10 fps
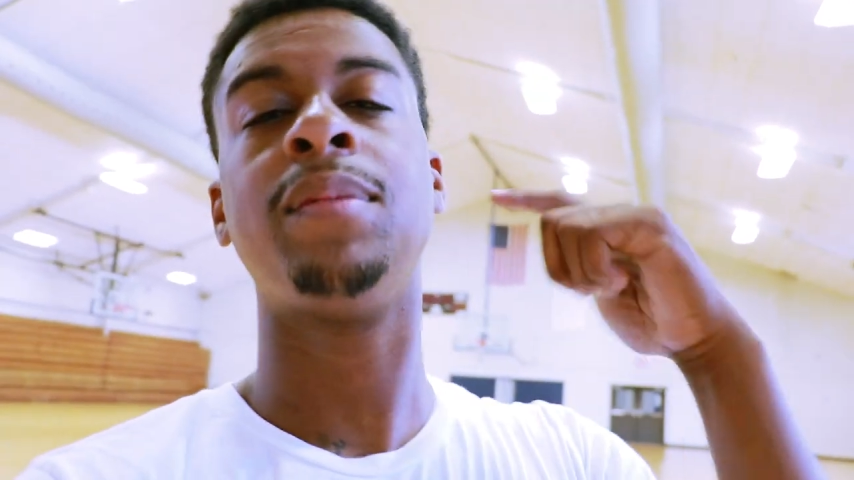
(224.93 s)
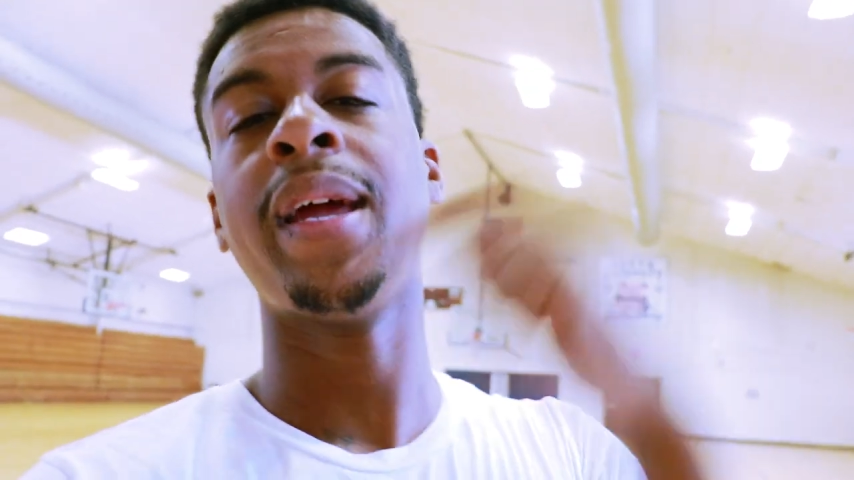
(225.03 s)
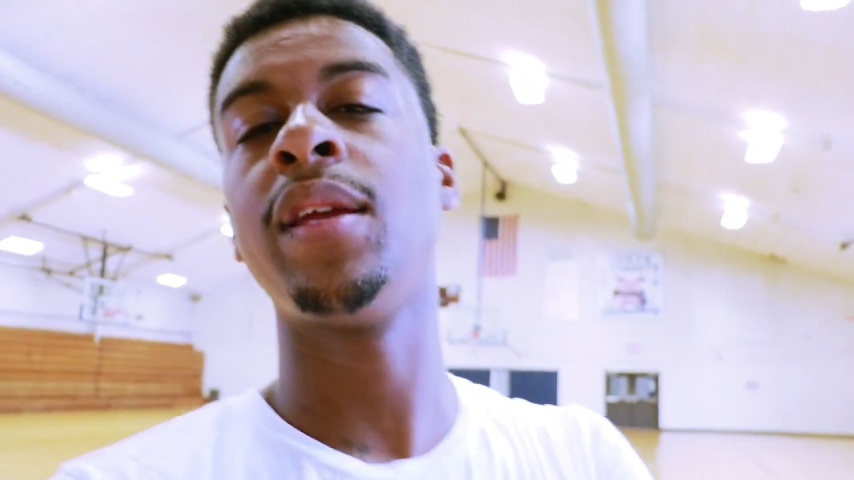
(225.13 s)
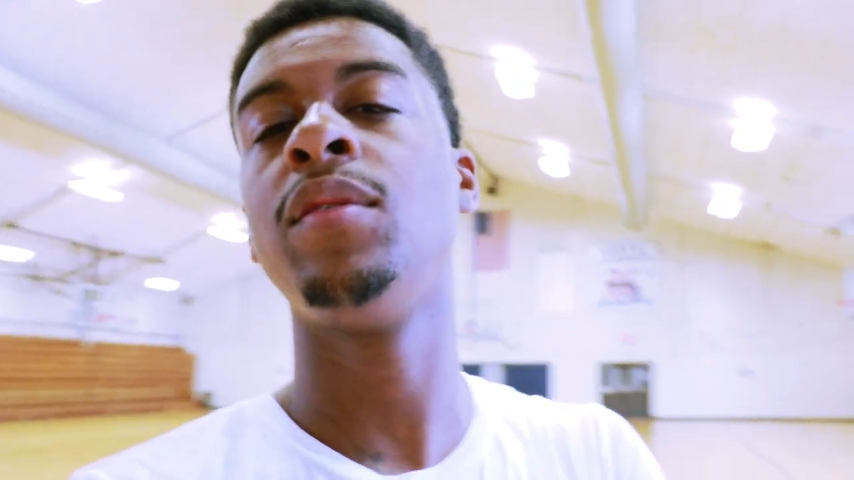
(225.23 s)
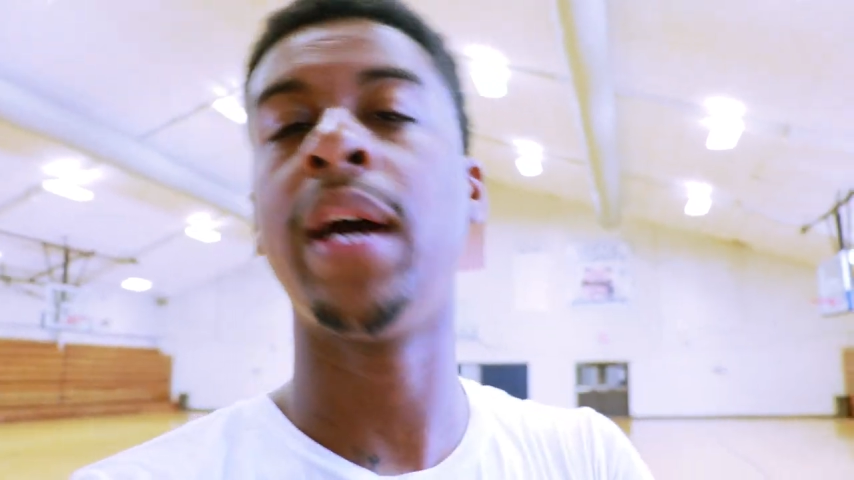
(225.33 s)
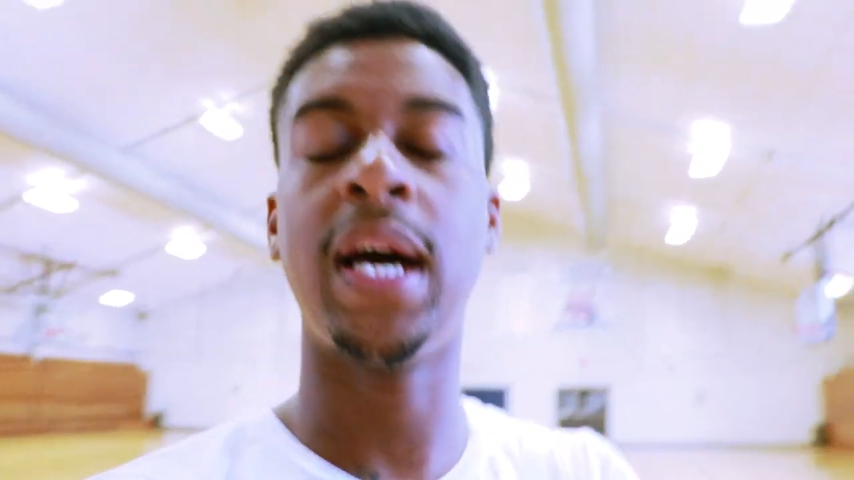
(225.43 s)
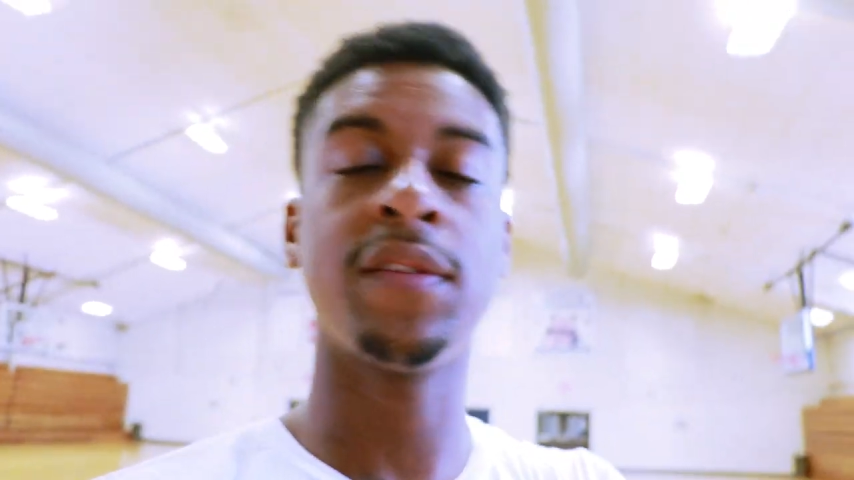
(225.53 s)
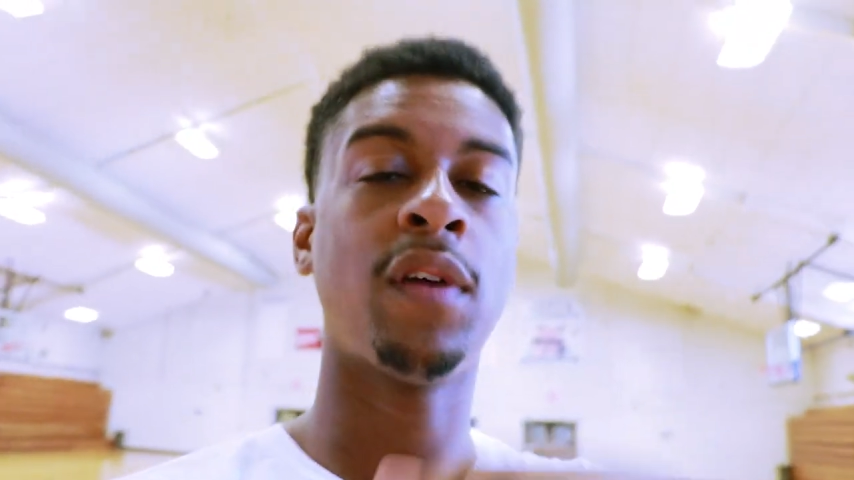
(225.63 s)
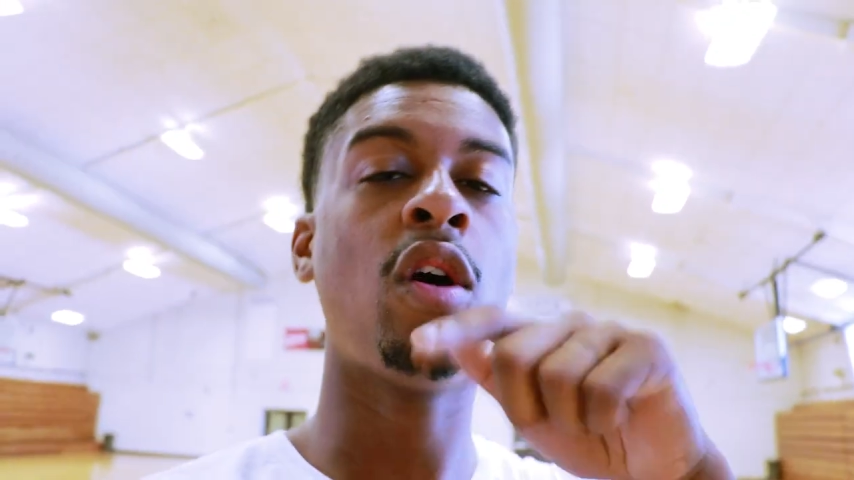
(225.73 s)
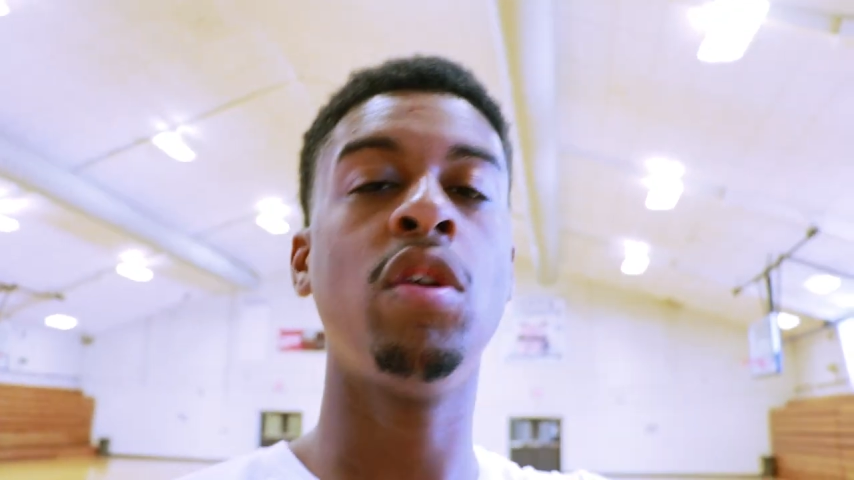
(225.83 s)
Thank you
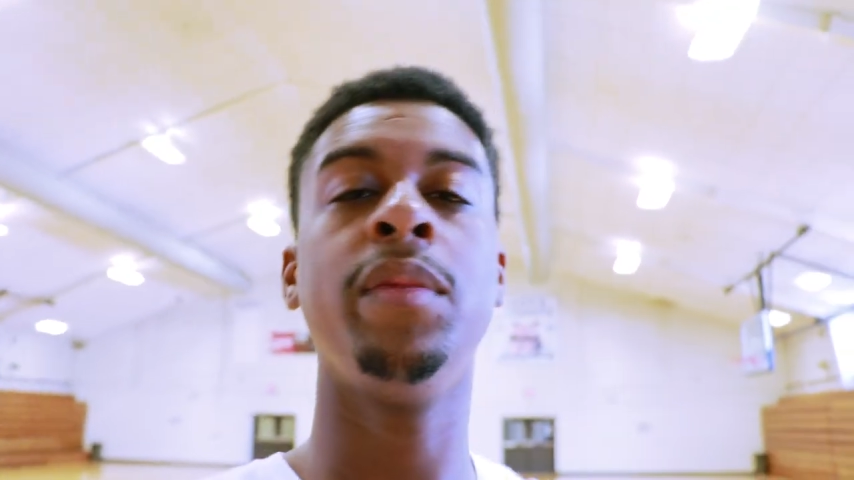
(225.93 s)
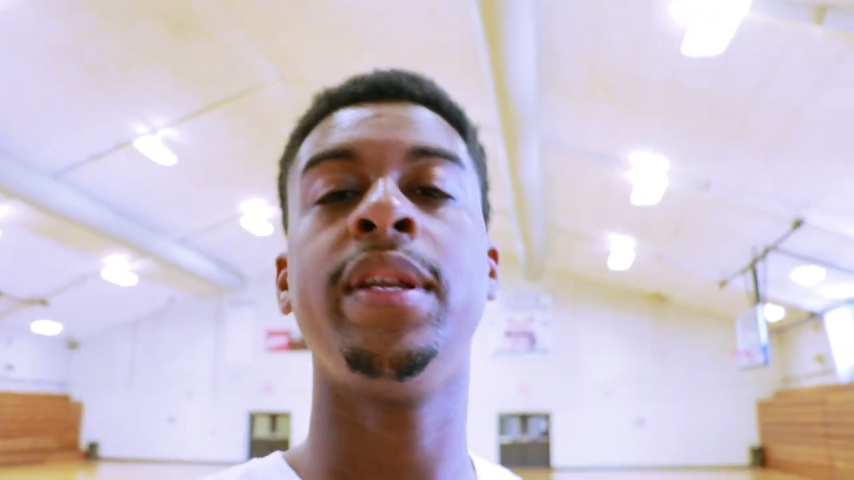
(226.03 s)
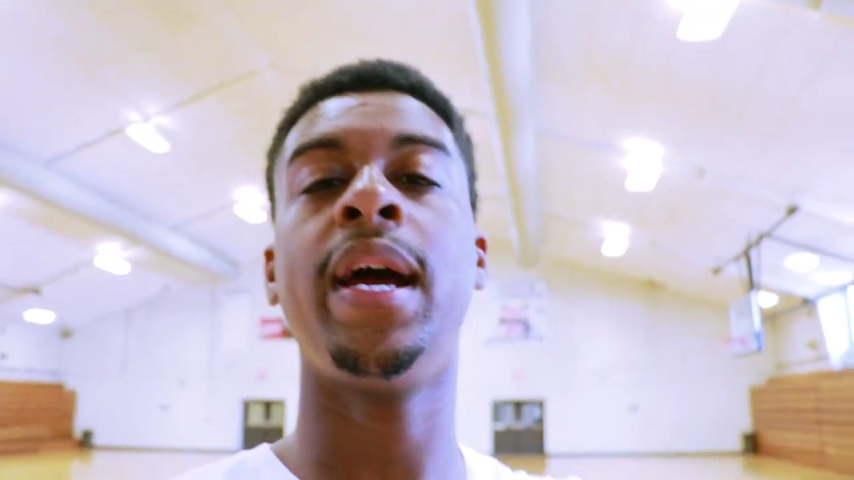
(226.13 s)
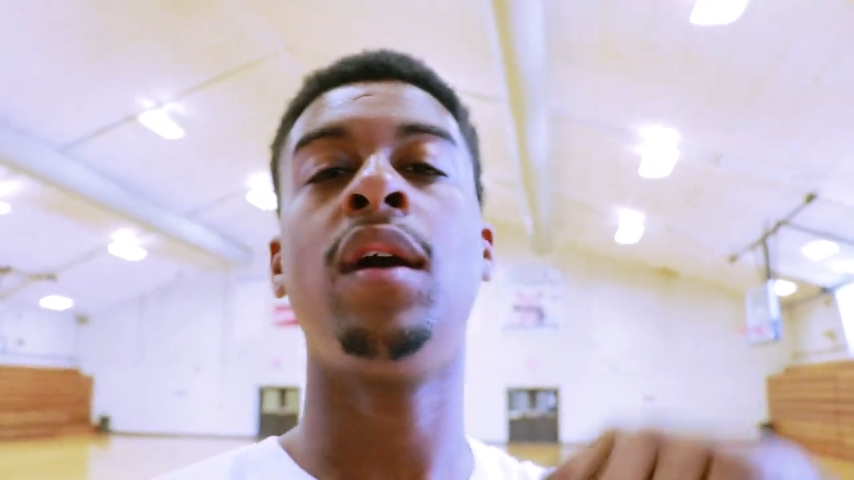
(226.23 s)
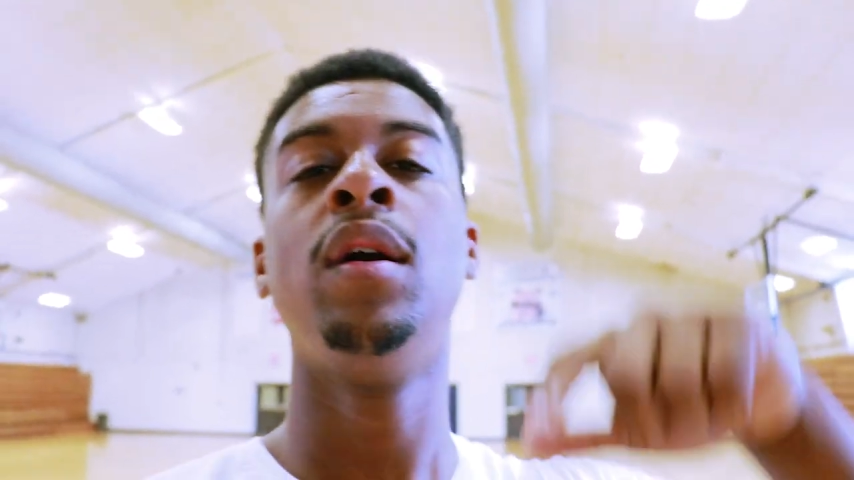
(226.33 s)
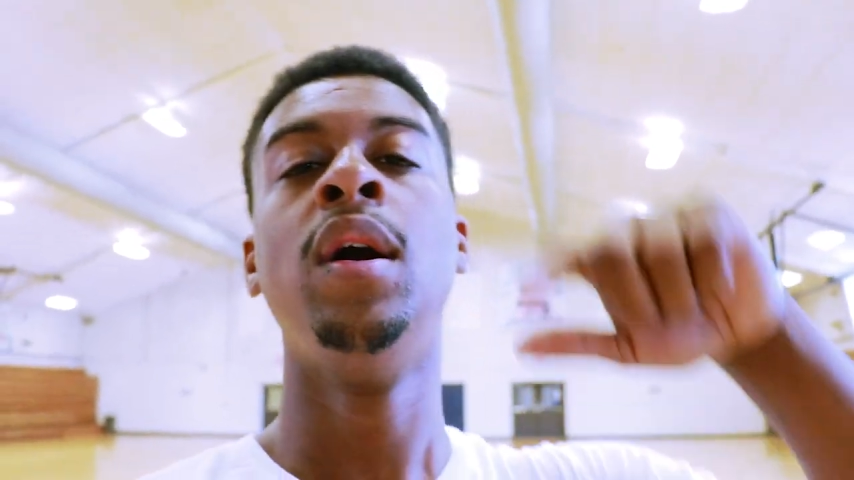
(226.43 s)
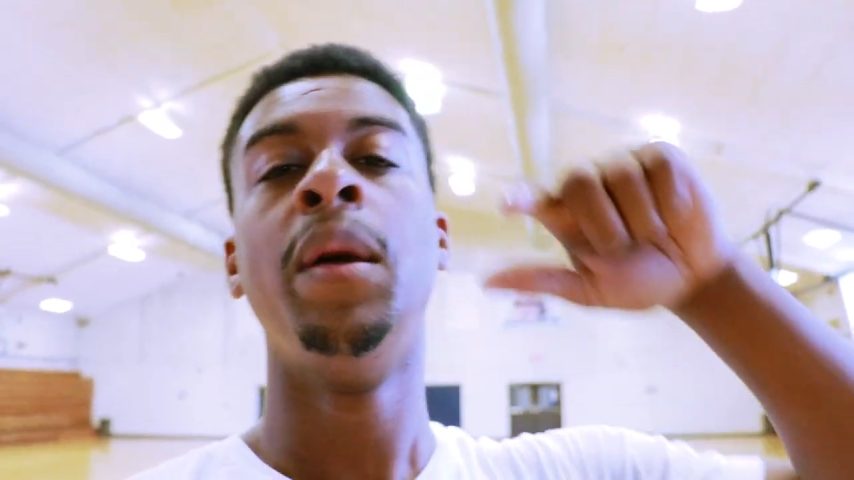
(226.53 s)
guys for holding me down.